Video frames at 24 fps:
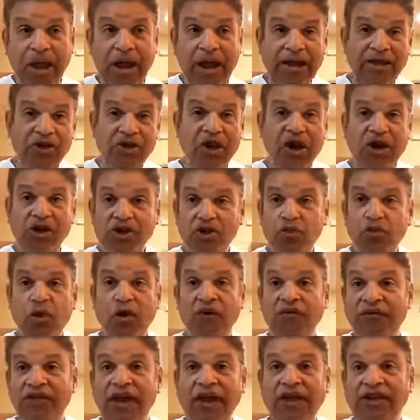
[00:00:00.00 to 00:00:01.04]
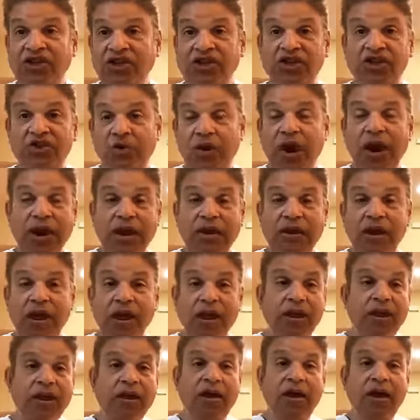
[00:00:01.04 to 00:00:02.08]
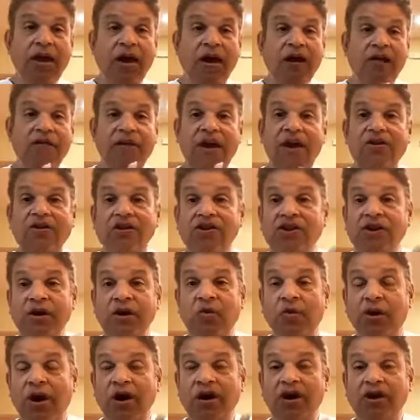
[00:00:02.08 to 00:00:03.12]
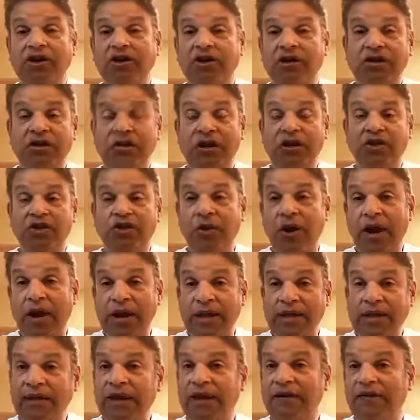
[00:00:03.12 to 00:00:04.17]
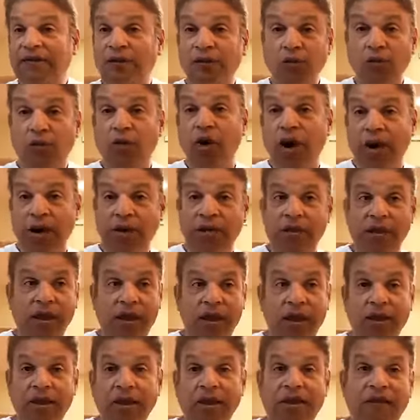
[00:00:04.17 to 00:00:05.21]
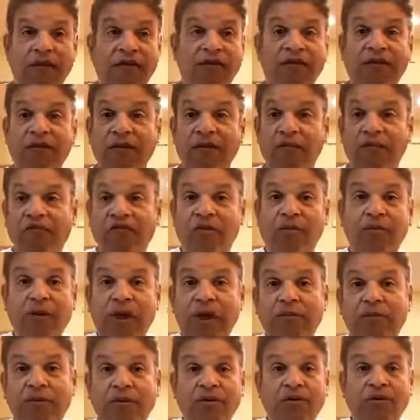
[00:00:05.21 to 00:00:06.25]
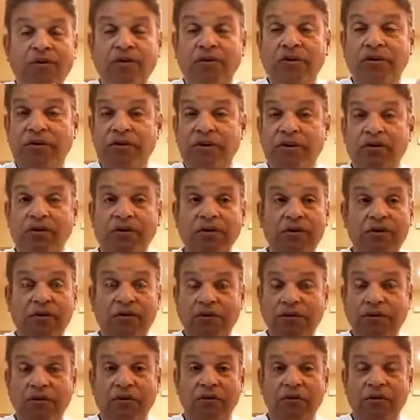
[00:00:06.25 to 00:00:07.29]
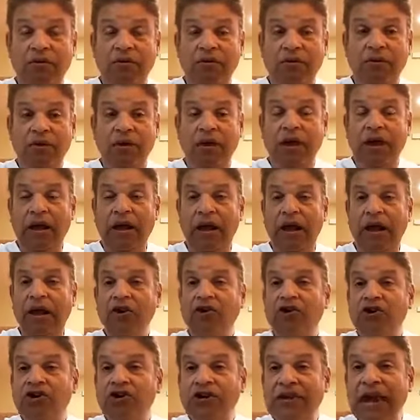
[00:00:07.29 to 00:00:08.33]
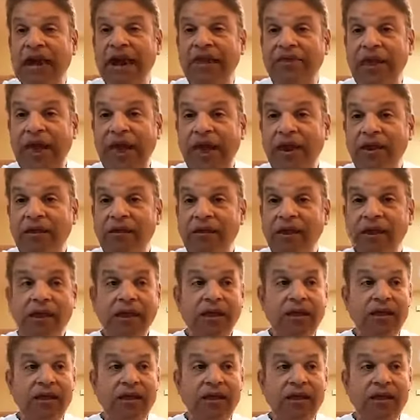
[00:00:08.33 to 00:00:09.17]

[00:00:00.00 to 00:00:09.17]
and I taught 12 nights straight of energy awareness training level 1 for people to understand that